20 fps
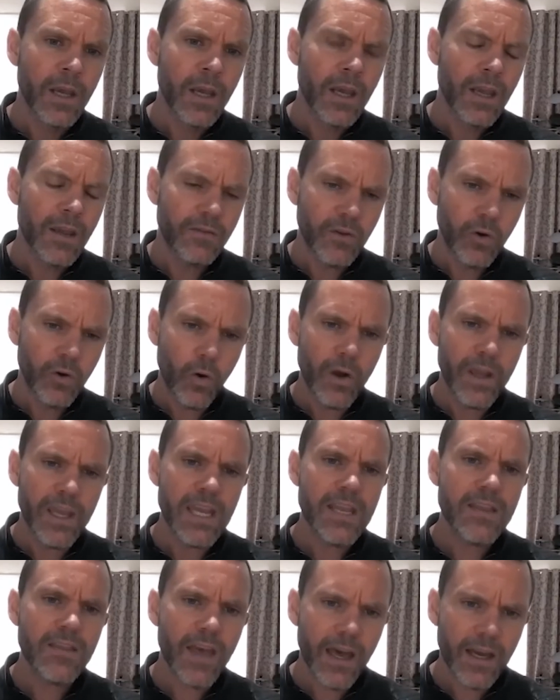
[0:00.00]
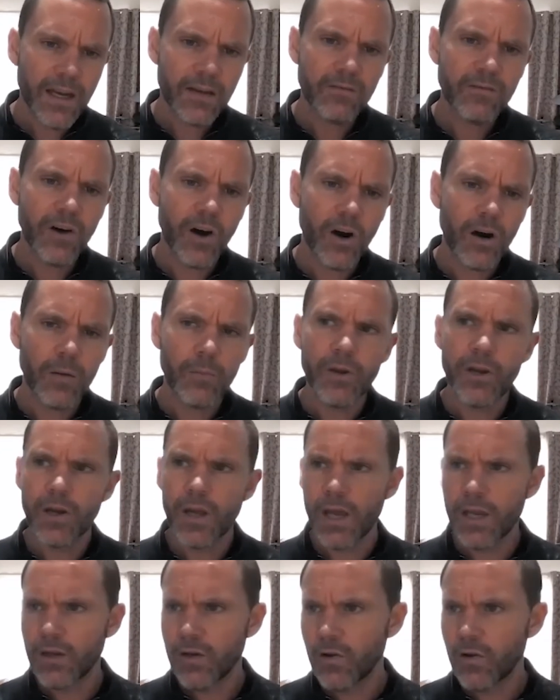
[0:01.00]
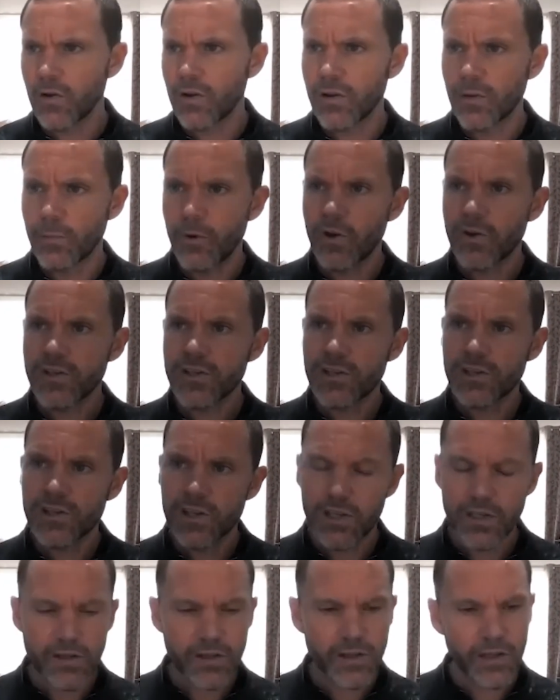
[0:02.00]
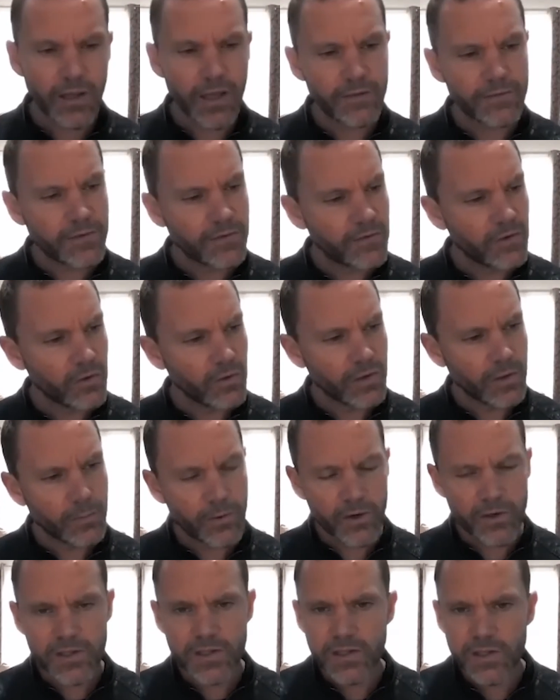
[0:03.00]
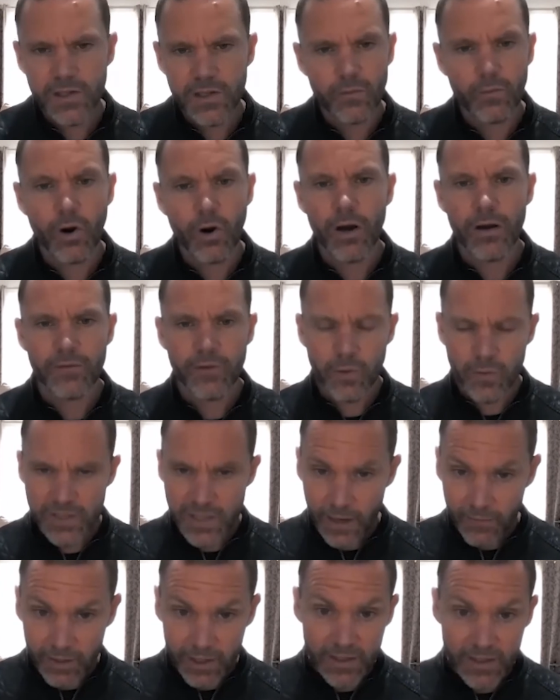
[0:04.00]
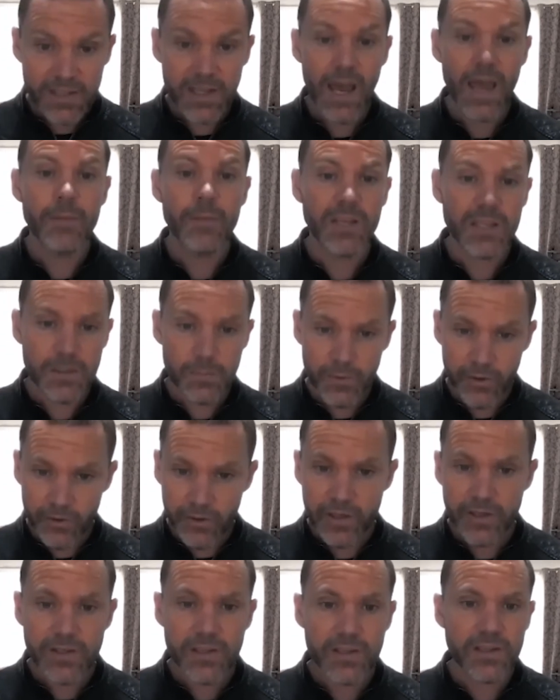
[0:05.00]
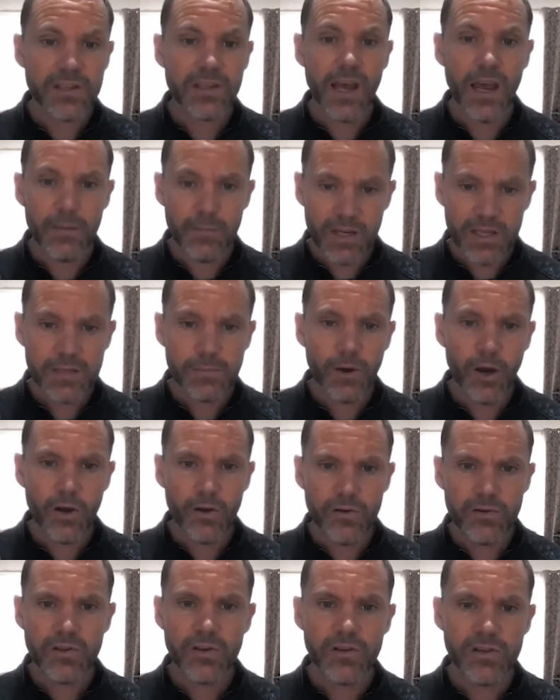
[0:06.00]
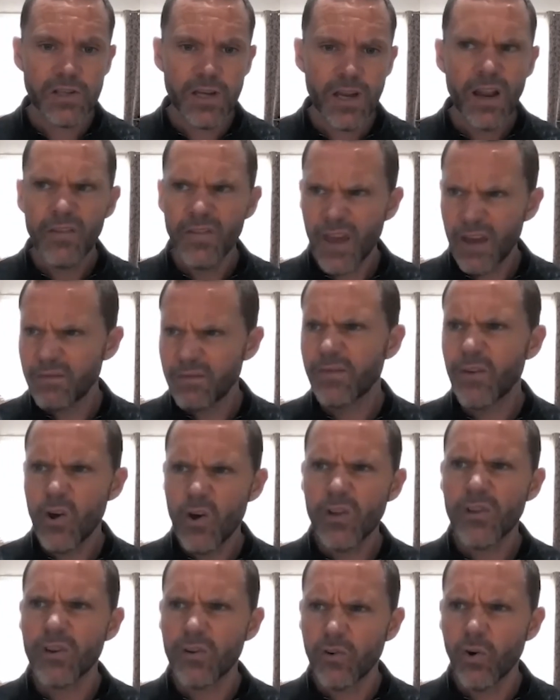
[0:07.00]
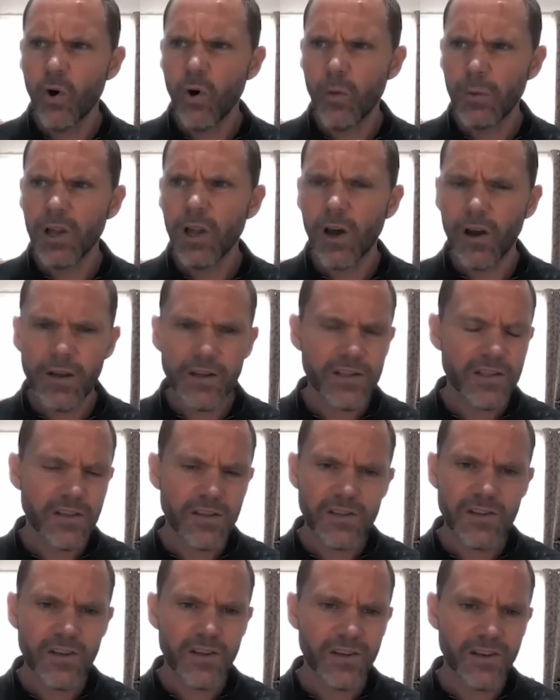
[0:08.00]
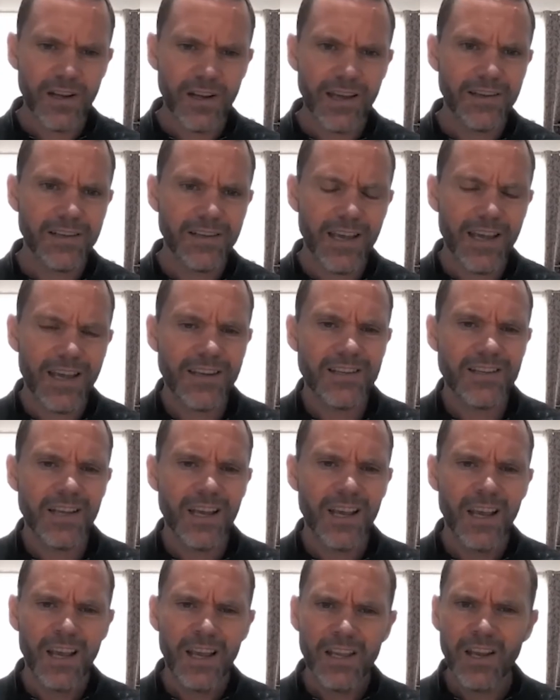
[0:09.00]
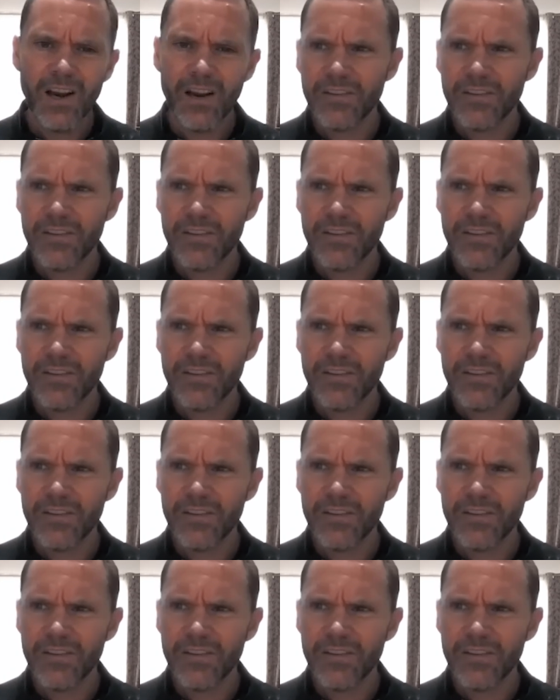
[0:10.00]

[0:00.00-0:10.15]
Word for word: If you're in that environment and you're the person to the left of you and the person to the right of you is having the same experiences, same exposures, that further normalizes it. And right.